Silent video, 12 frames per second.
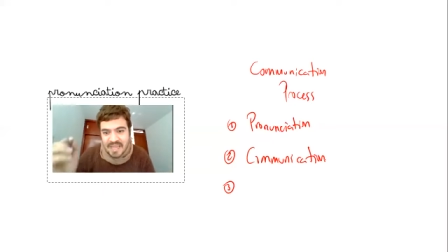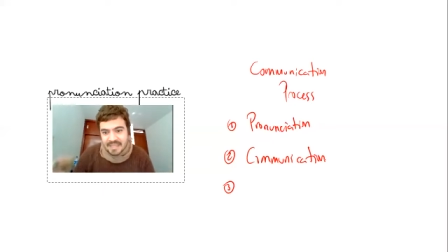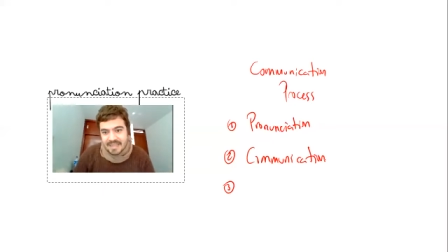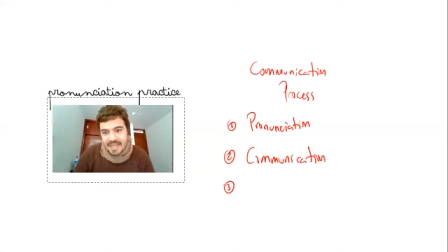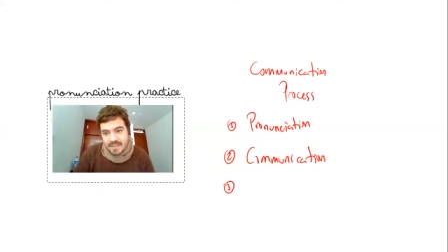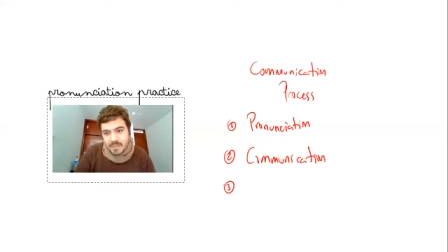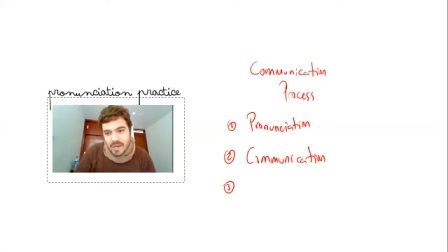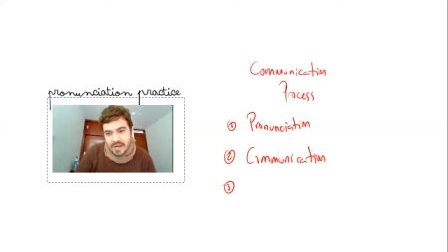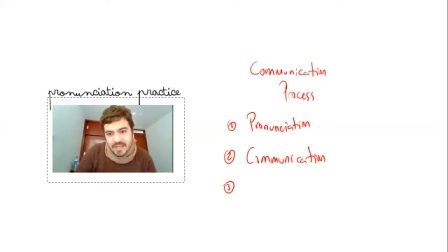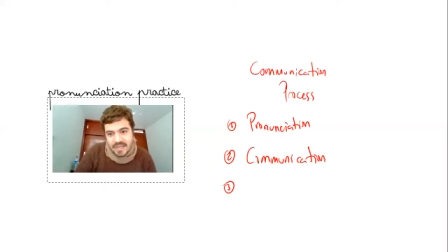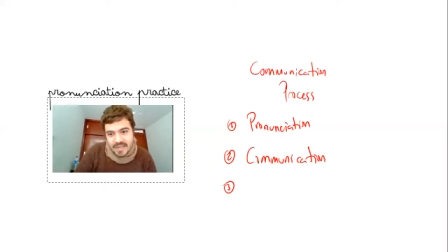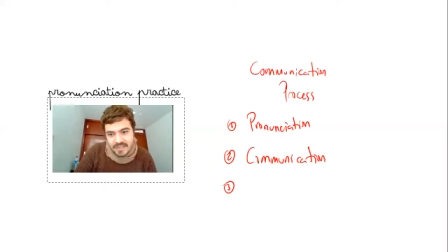The last one
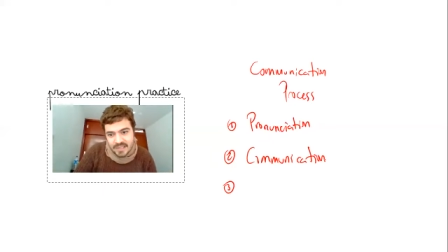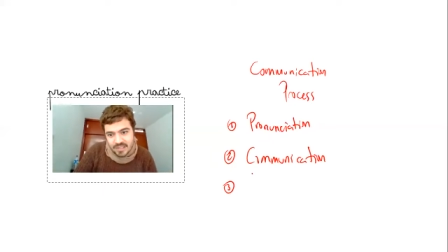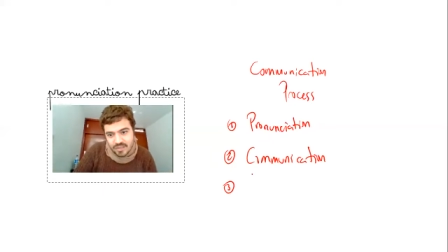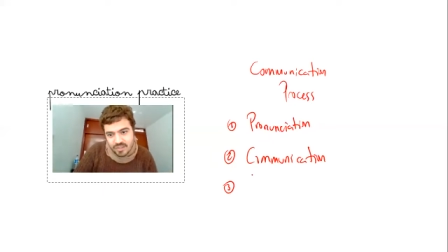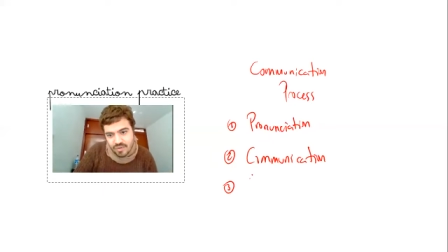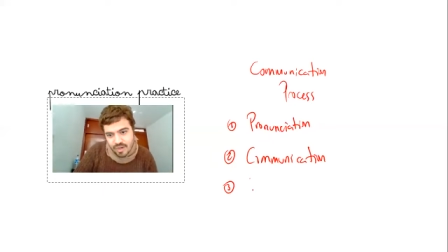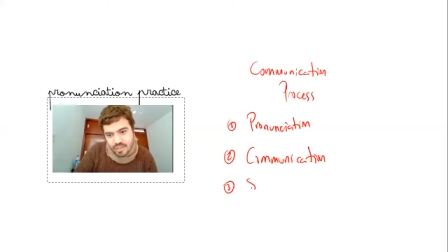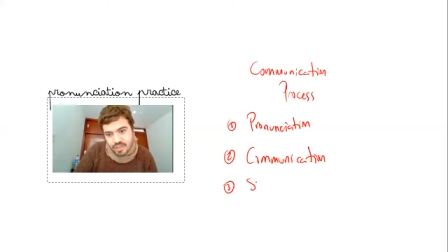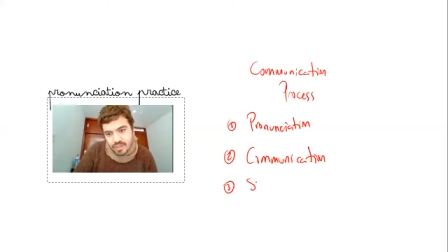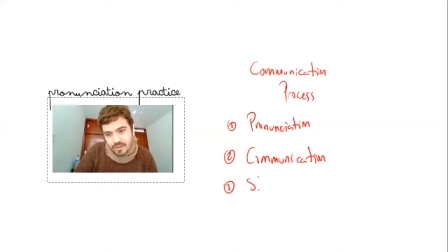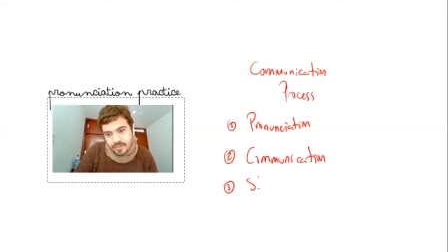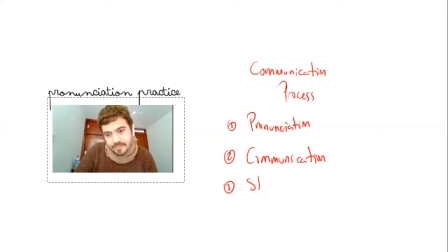is
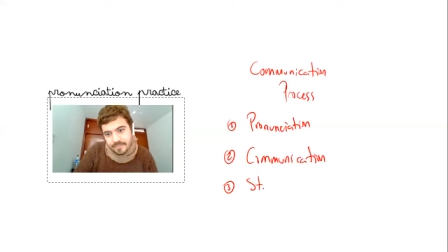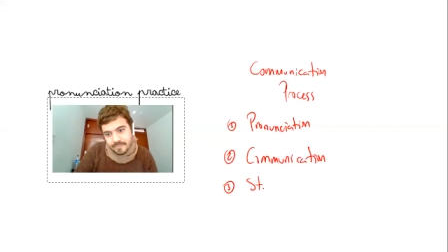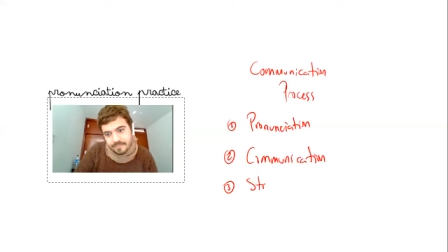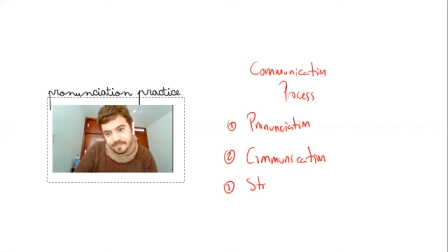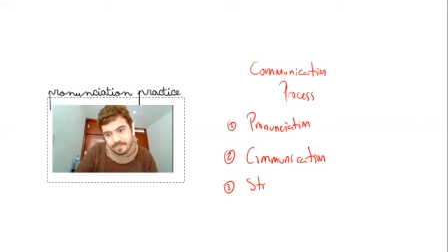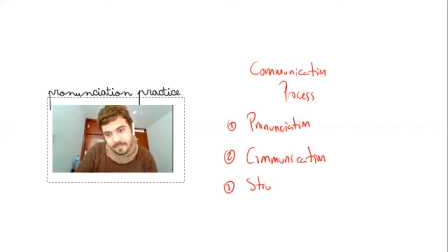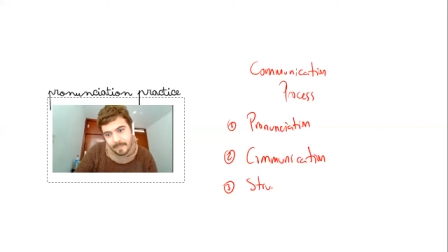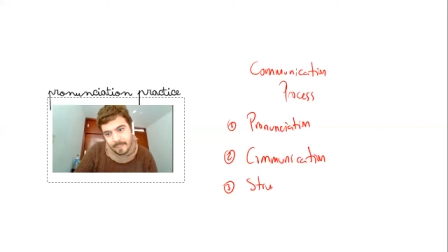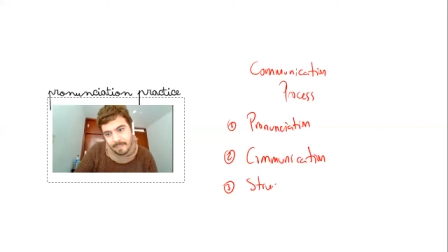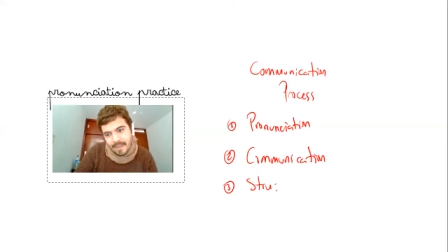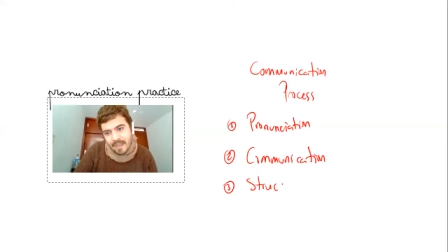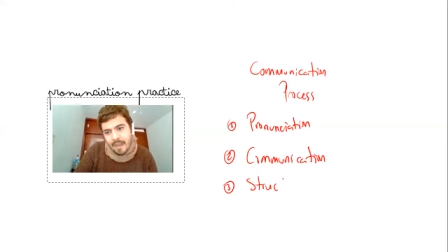structure.
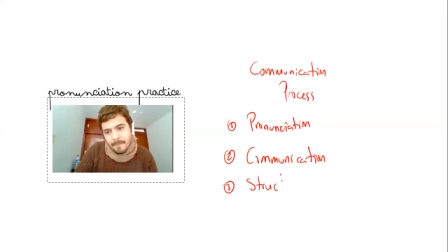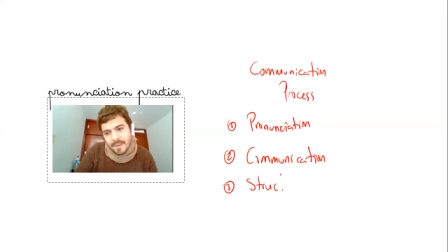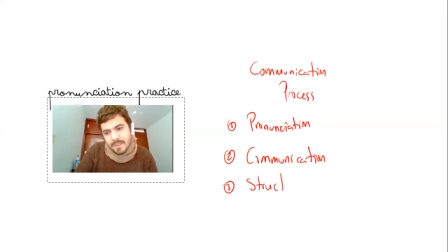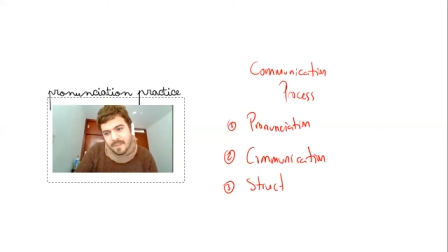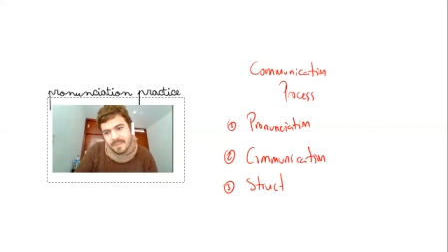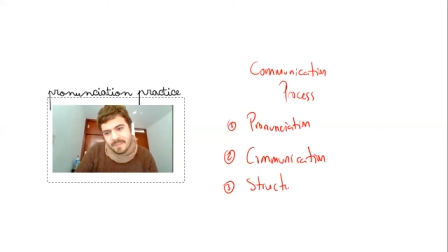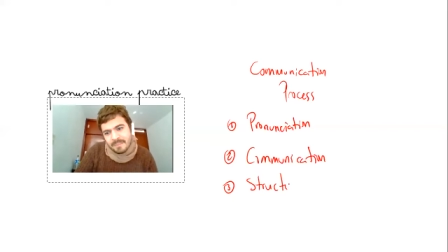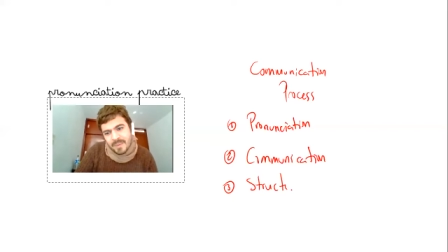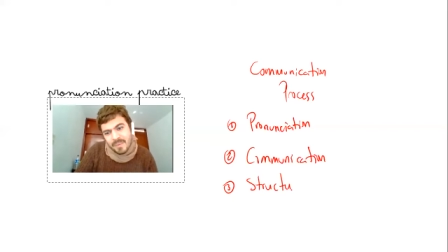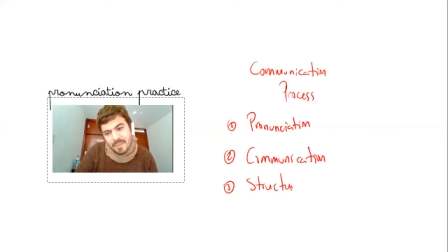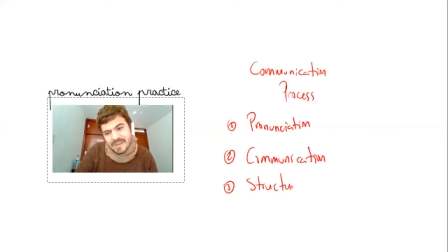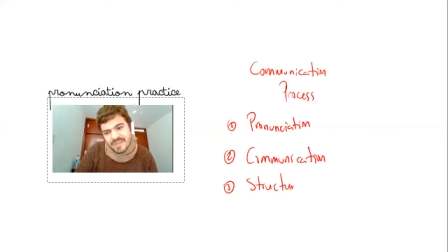People
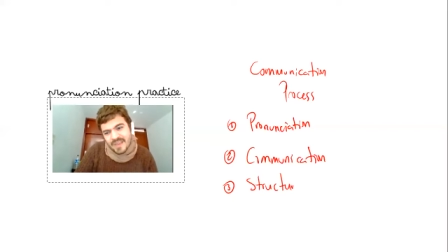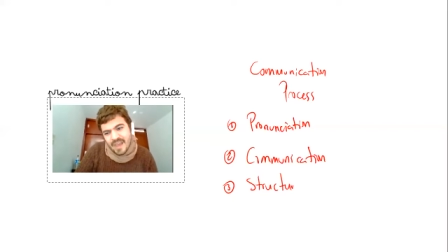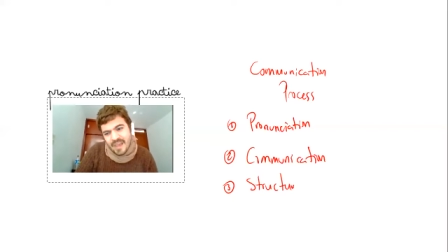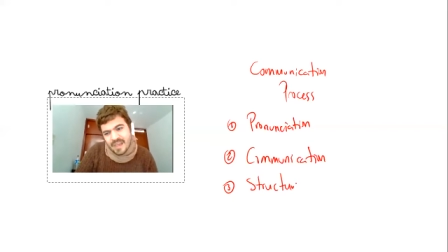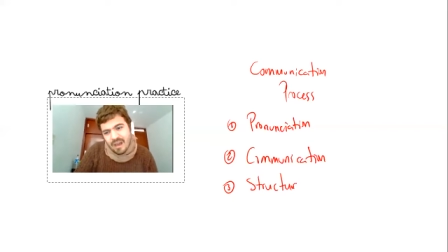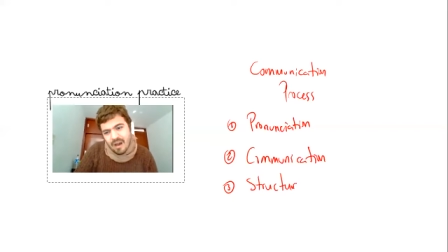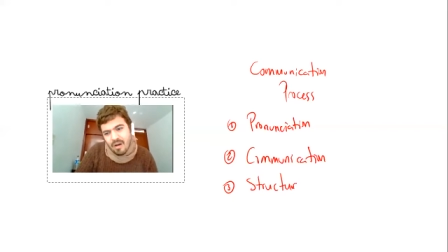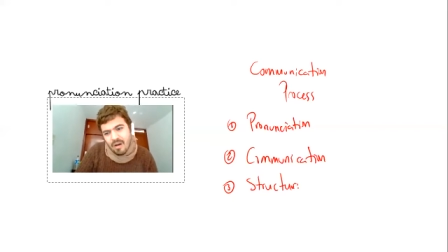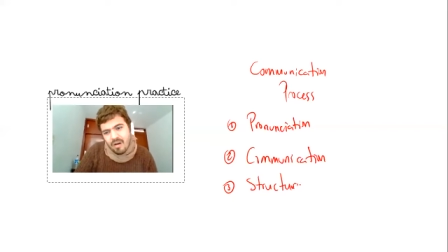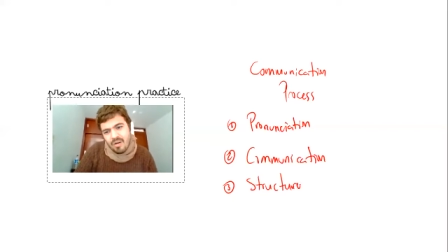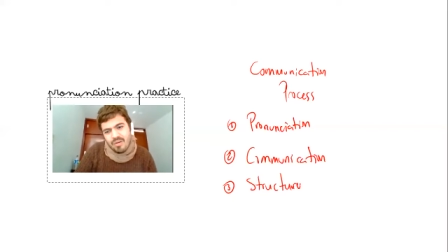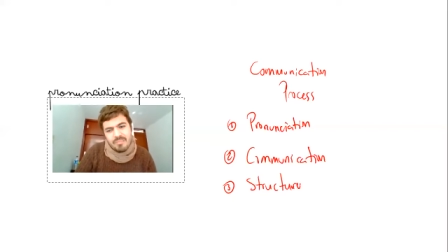may say,
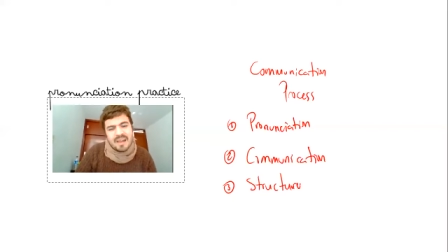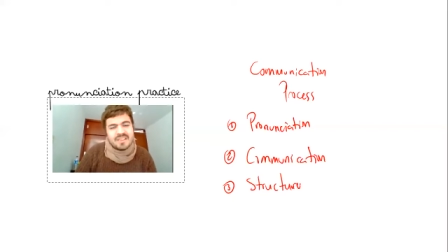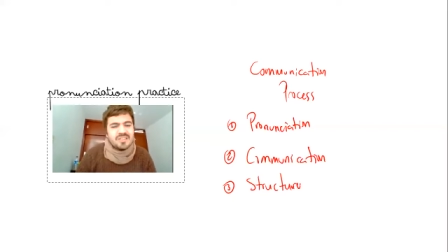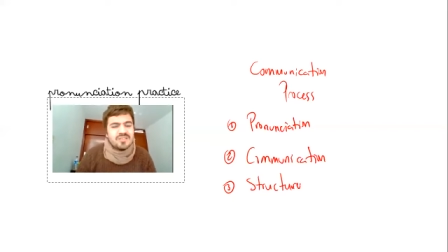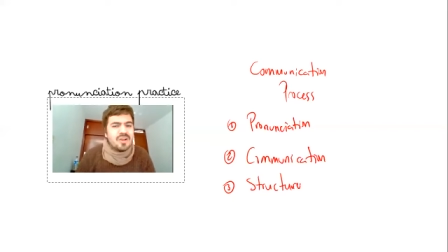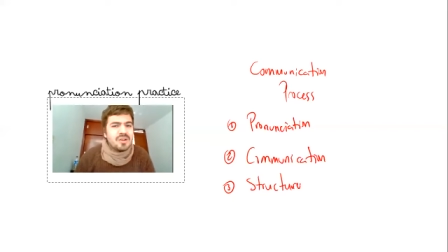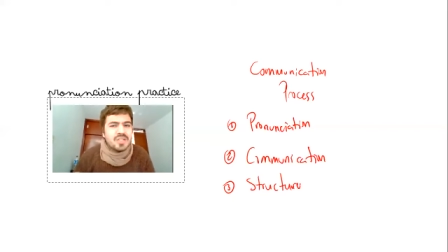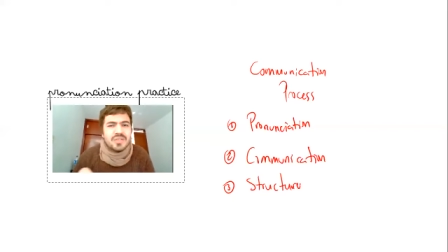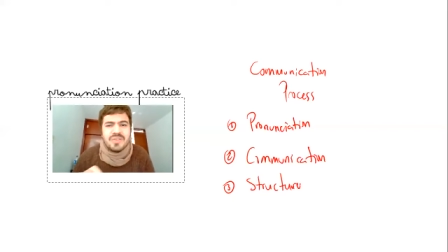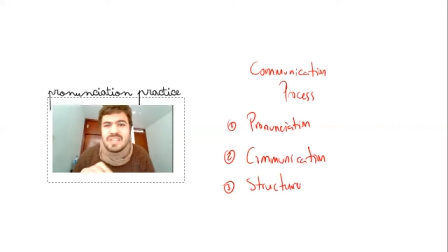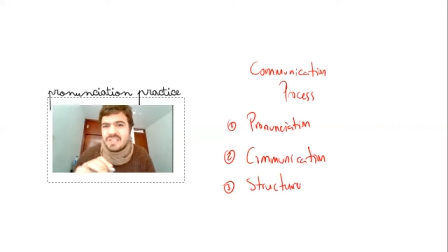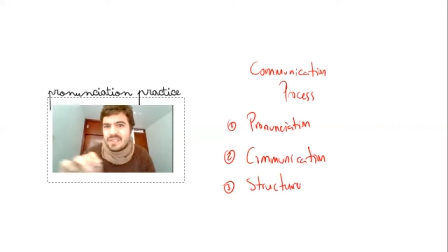oh, my structure
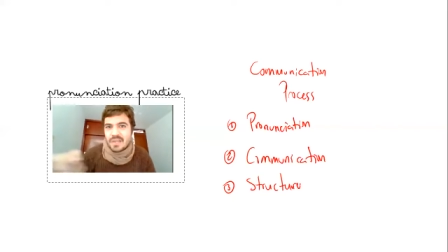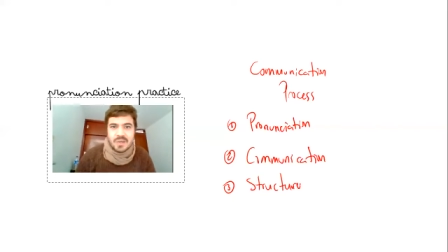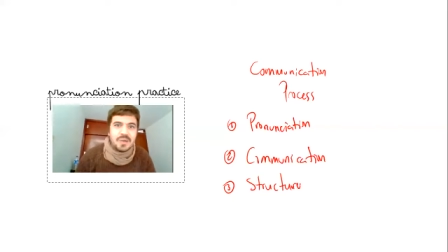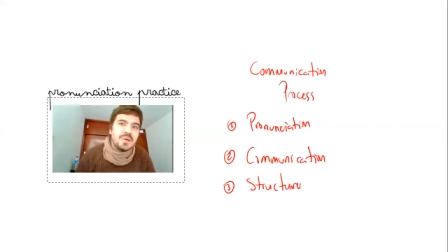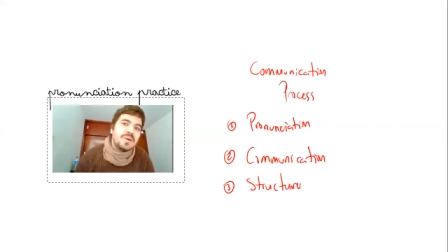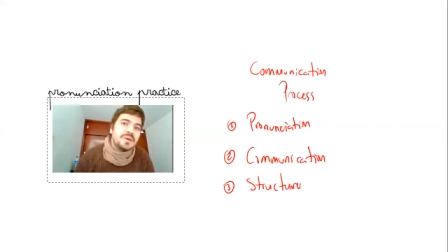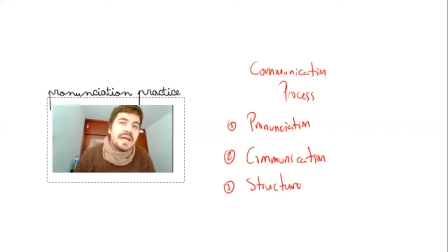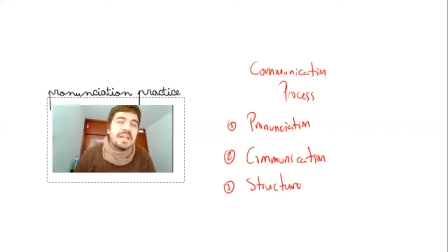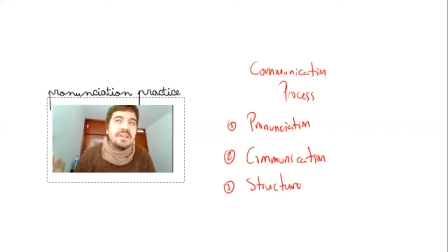is good. I